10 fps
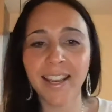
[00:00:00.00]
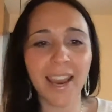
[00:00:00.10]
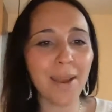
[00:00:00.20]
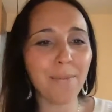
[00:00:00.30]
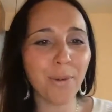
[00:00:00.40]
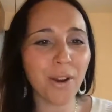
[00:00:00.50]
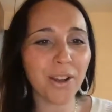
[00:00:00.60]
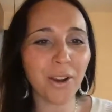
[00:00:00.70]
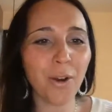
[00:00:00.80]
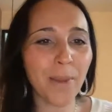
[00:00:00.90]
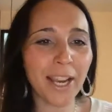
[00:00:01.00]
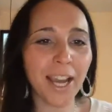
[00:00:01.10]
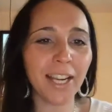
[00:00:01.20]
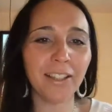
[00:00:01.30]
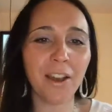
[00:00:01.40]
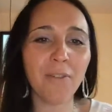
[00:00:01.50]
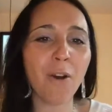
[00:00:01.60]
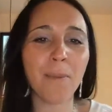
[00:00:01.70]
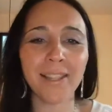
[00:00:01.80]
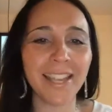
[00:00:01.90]
Hey, Brooke. Oh my God, I love
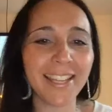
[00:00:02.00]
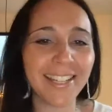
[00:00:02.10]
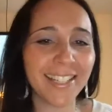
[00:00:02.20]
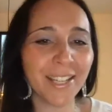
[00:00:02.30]
all my ladies